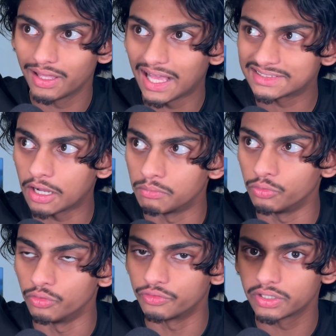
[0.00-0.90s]
has now
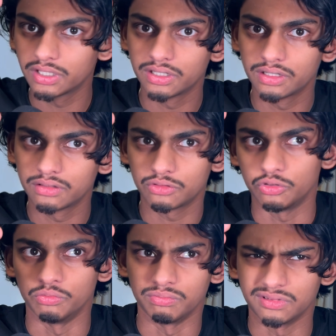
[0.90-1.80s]
moved
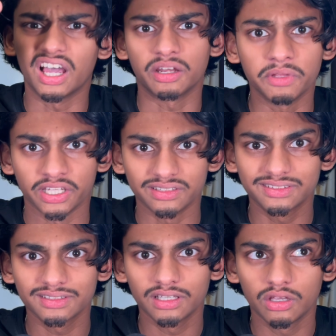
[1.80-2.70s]
to 9 minutes,